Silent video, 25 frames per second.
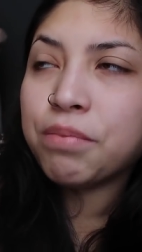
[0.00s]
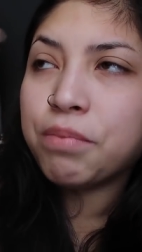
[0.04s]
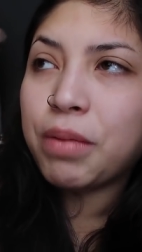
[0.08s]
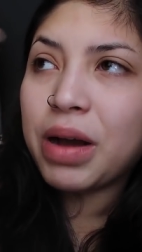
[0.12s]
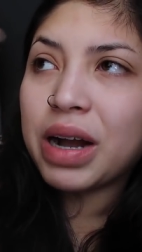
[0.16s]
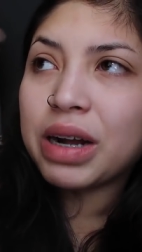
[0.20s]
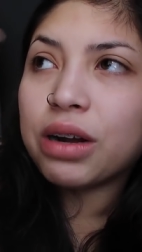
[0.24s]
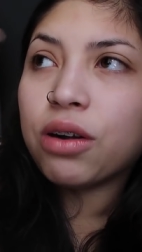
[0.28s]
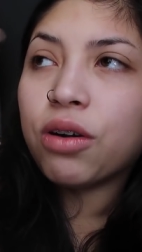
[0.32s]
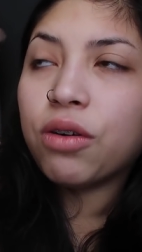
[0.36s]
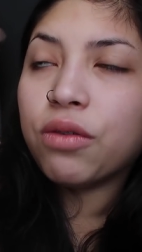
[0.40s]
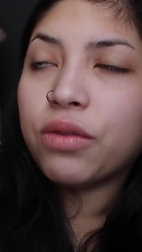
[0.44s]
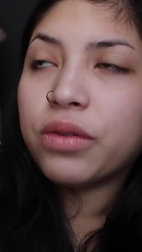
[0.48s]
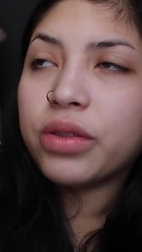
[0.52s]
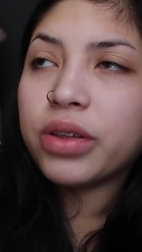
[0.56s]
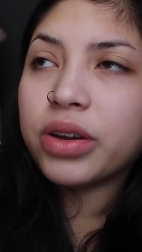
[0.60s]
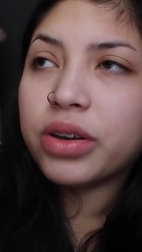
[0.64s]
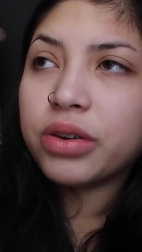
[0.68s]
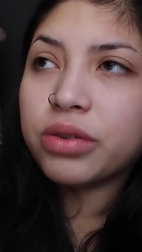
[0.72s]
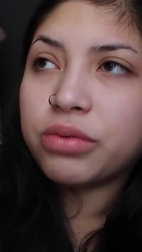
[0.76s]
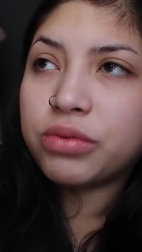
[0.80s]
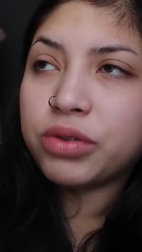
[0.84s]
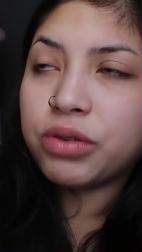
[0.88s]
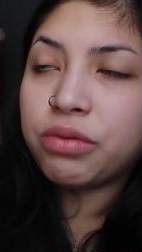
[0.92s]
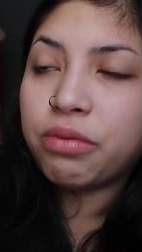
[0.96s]

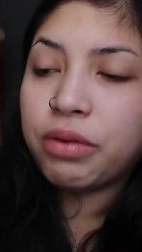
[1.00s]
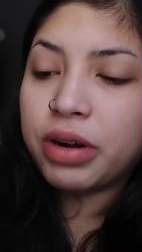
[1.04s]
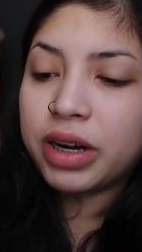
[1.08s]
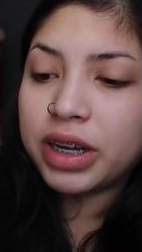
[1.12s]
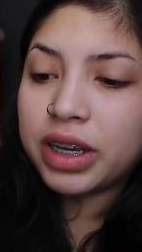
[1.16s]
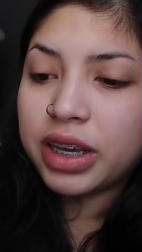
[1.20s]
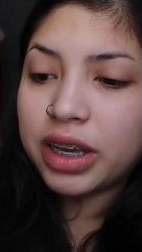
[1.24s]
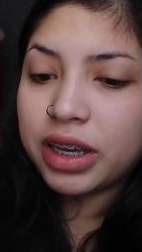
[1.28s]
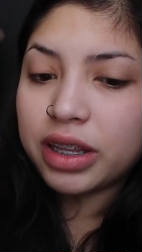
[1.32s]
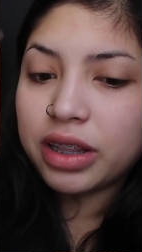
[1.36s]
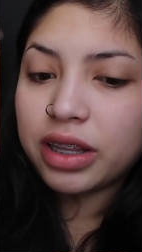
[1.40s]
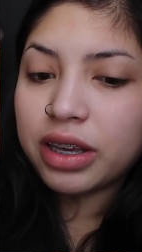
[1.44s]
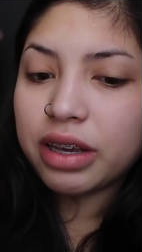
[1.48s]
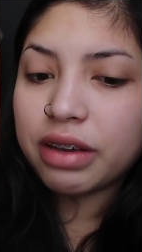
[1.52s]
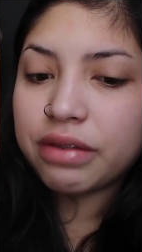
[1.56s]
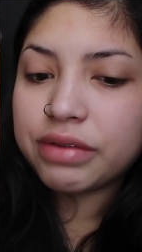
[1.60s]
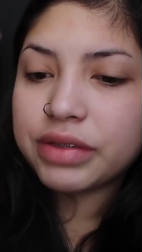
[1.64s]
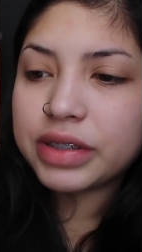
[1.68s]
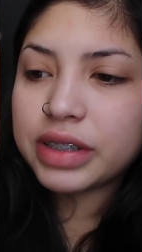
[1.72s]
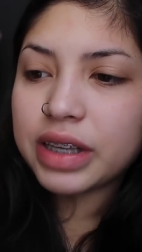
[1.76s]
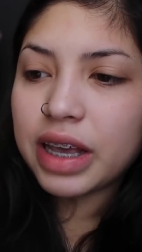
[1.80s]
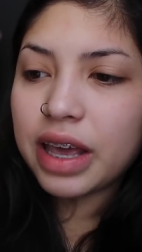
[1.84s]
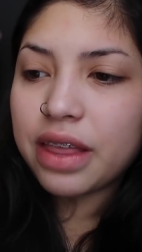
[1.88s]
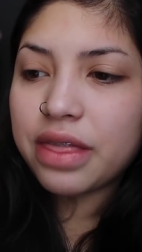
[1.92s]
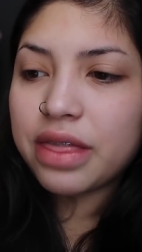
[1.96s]
to where he
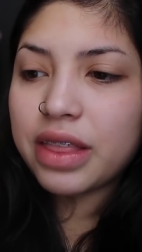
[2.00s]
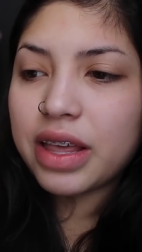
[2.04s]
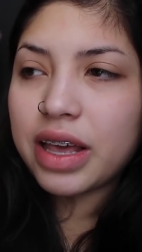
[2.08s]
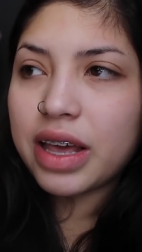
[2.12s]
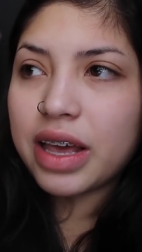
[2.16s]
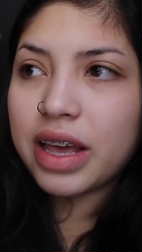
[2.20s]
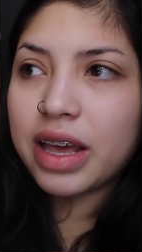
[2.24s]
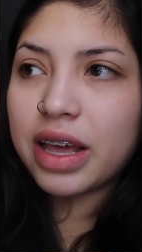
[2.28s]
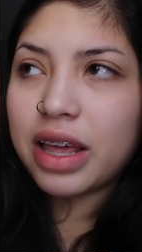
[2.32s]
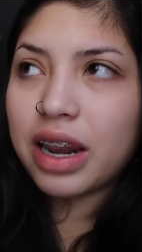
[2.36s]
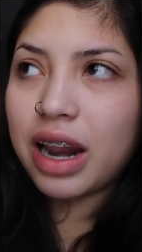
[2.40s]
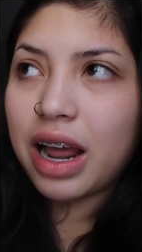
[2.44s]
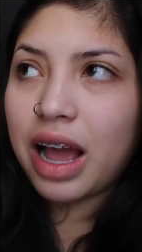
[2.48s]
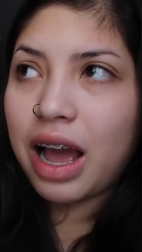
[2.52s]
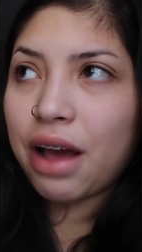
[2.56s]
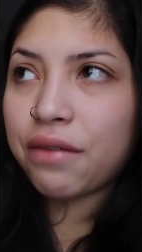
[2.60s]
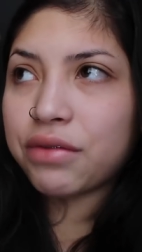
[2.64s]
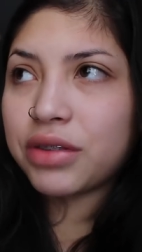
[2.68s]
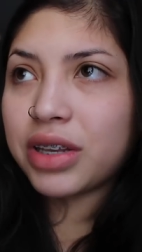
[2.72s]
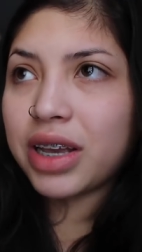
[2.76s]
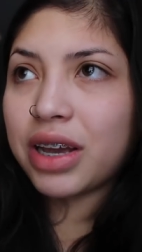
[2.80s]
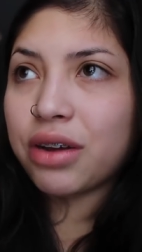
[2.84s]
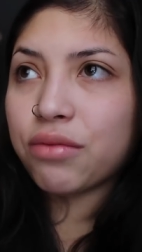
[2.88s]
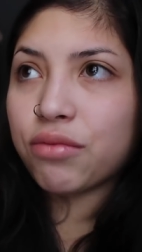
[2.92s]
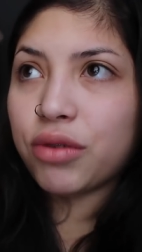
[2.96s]
lives, and then I
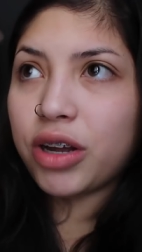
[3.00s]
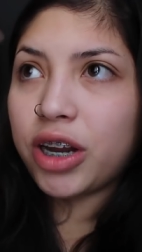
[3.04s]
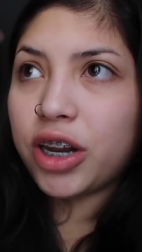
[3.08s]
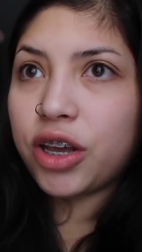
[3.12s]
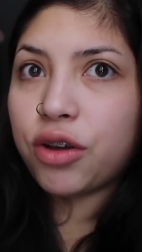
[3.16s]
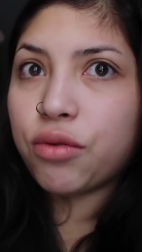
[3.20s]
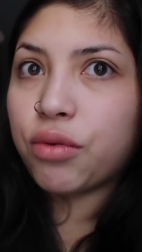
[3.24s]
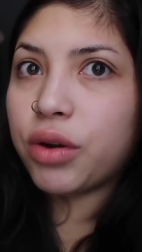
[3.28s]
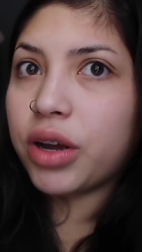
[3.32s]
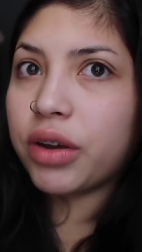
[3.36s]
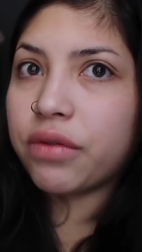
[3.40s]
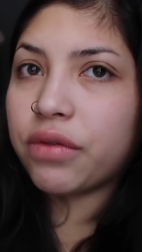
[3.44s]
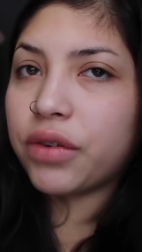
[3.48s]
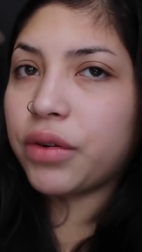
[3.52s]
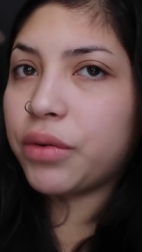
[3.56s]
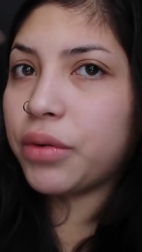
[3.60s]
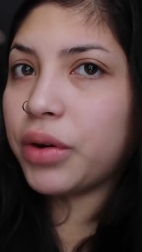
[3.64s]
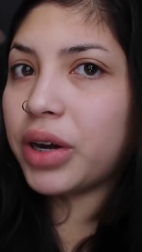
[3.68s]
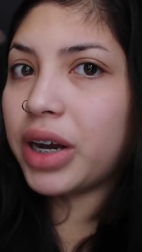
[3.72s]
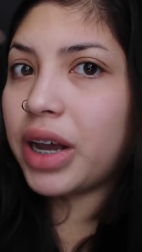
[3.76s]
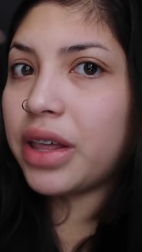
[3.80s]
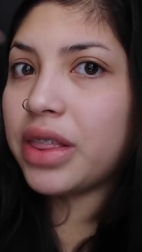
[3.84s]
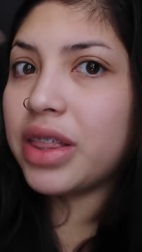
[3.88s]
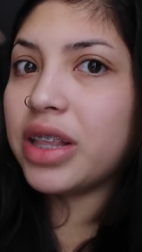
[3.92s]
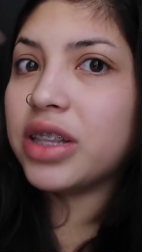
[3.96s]
have to get ready quick for
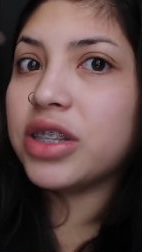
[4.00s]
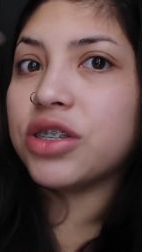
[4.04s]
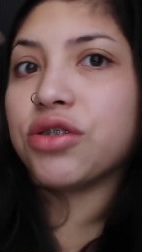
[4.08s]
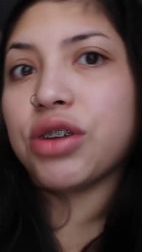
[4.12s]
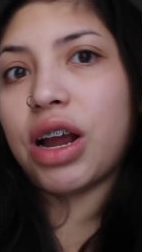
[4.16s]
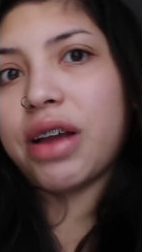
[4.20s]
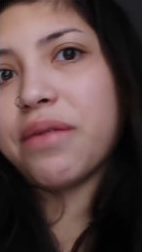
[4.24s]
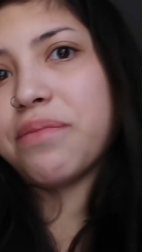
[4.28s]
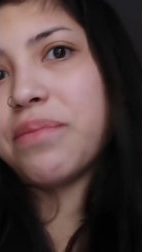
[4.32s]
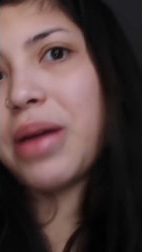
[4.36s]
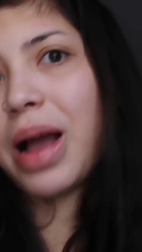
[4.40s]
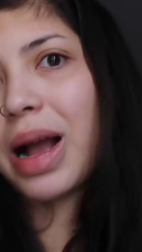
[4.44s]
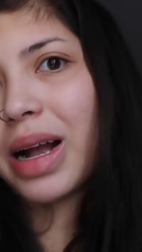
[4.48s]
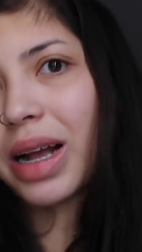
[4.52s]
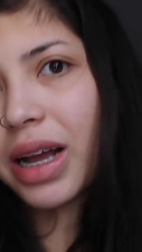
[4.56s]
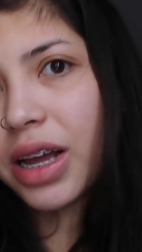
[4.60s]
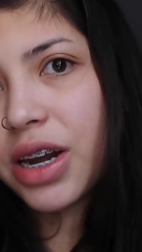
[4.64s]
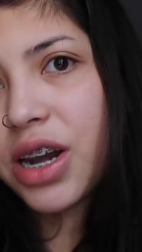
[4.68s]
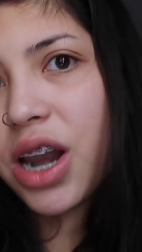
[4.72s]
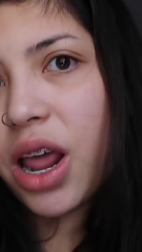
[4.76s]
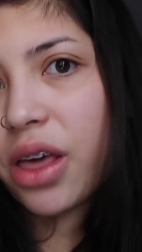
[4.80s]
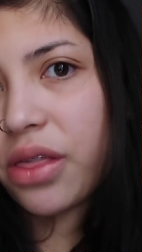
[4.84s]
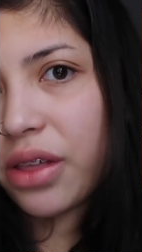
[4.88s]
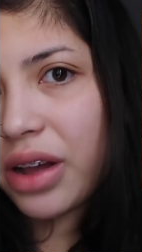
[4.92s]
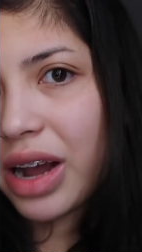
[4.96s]
work and then drive back
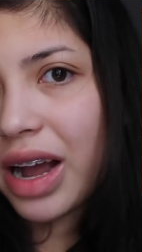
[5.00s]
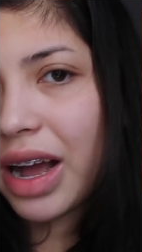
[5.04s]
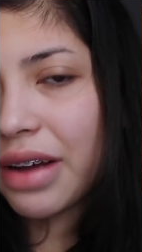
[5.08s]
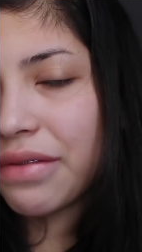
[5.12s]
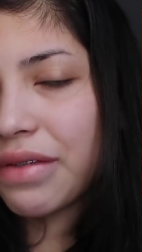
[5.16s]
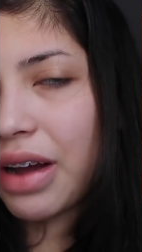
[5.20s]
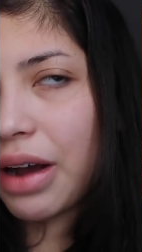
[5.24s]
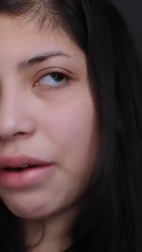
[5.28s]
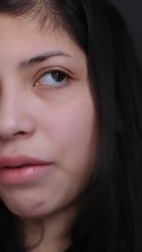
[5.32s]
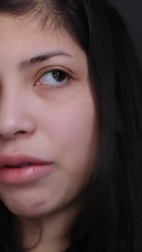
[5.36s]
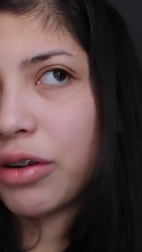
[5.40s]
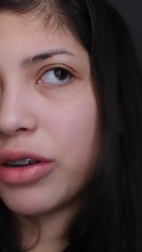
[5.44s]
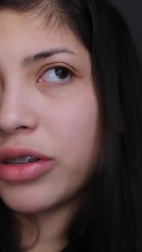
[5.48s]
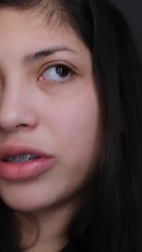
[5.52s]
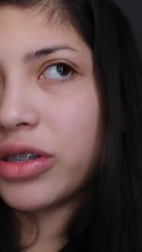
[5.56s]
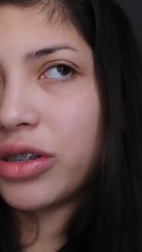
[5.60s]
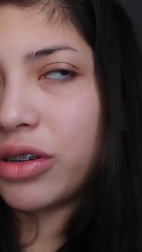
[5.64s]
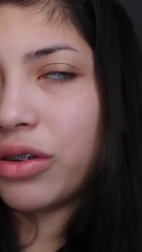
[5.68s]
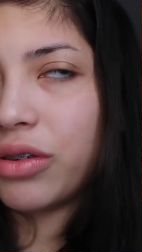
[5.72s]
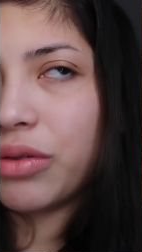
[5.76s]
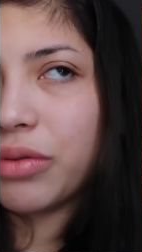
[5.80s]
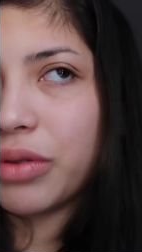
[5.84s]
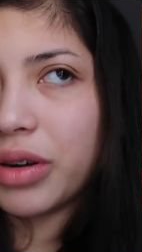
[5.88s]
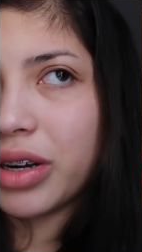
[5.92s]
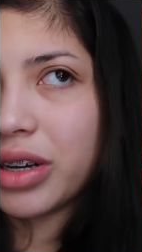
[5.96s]
another half hour to
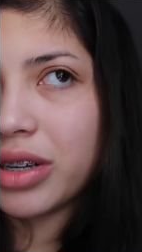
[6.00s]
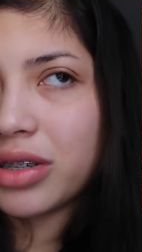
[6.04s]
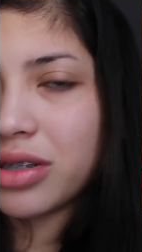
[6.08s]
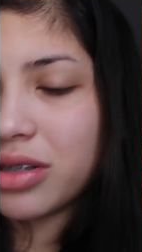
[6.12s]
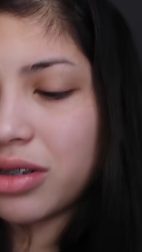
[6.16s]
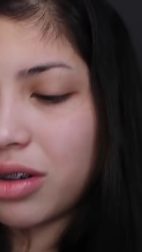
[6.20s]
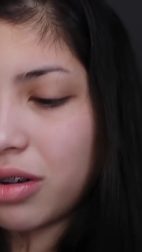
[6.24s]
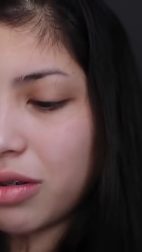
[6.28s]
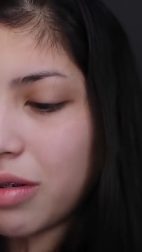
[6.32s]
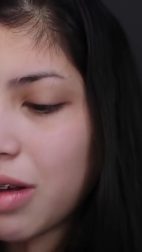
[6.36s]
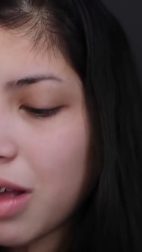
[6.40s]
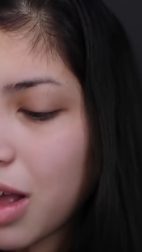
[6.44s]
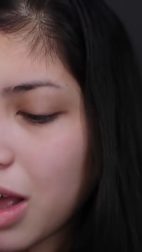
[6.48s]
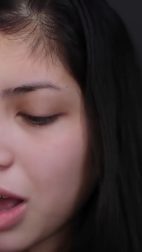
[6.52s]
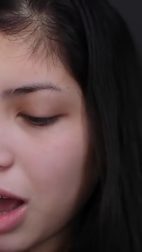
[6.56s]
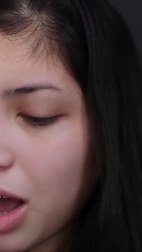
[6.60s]
go to work. So